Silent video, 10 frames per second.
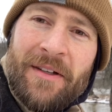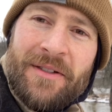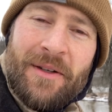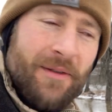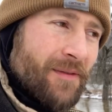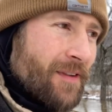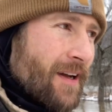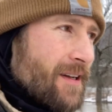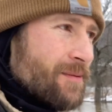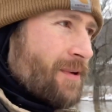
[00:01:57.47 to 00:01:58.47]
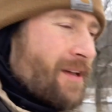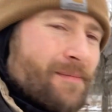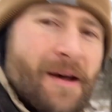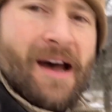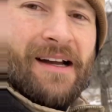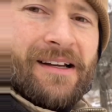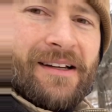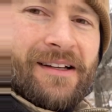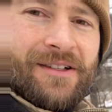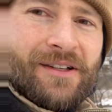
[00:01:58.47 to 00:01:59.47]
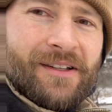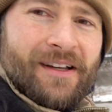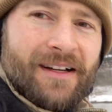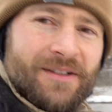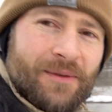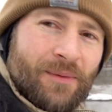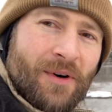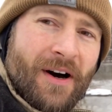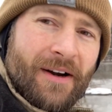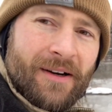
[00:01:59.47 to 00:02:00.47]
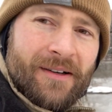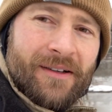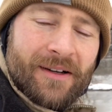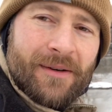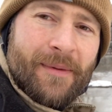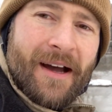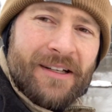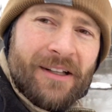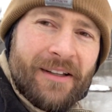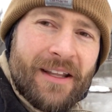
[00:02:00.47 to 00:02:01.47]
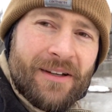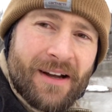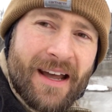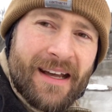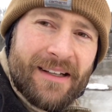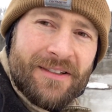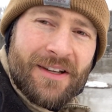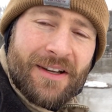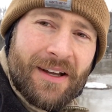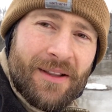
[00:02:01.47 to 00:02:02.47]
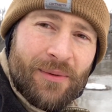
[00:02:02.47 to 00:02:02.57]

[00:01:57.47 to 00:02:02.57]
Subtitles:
stoneflies will head back to the edge of the water, go back to lay their eggs in the